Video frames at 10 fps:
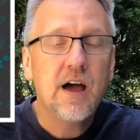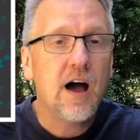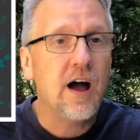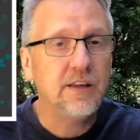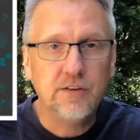
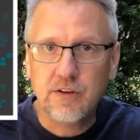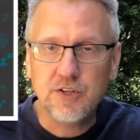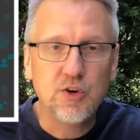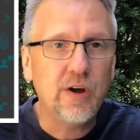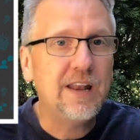You can
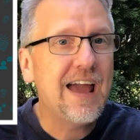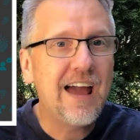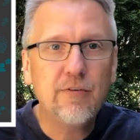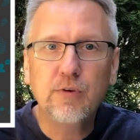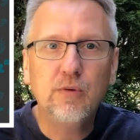join
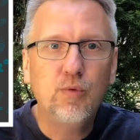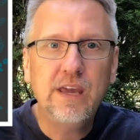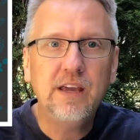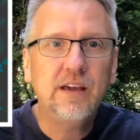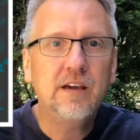every
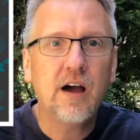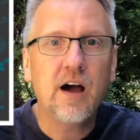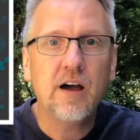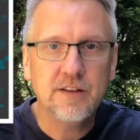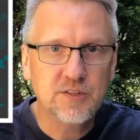week.
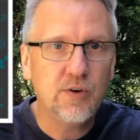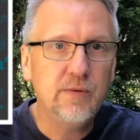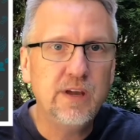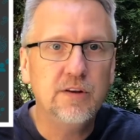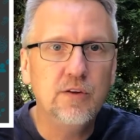It's going to
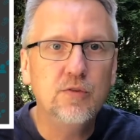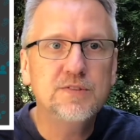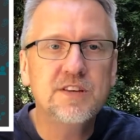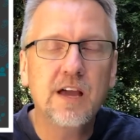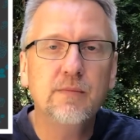be a new
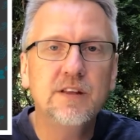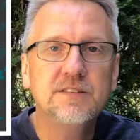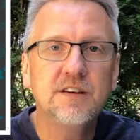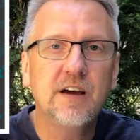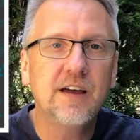
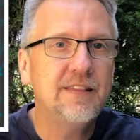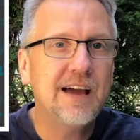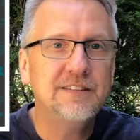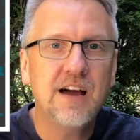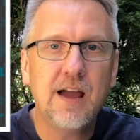segment at
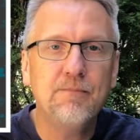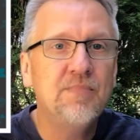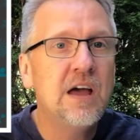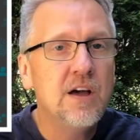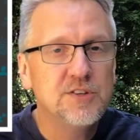that time.
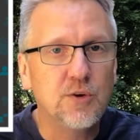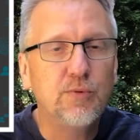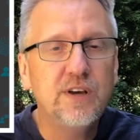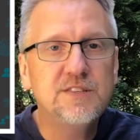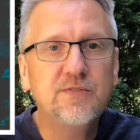So
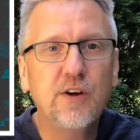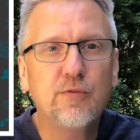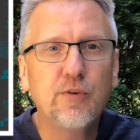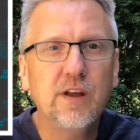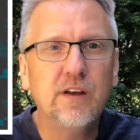please feel
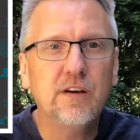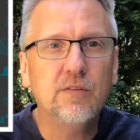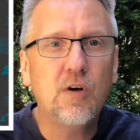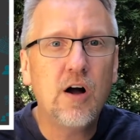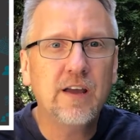free to
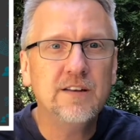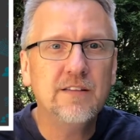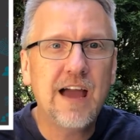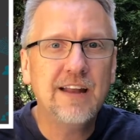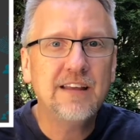log into
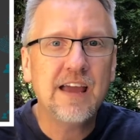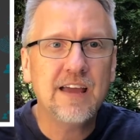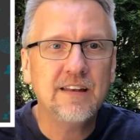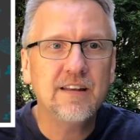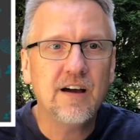that
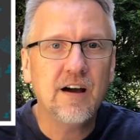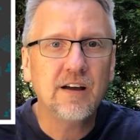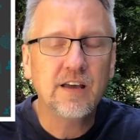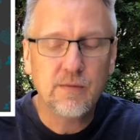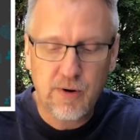and
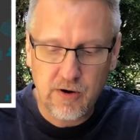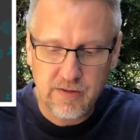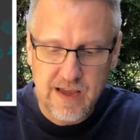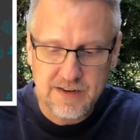get a part of that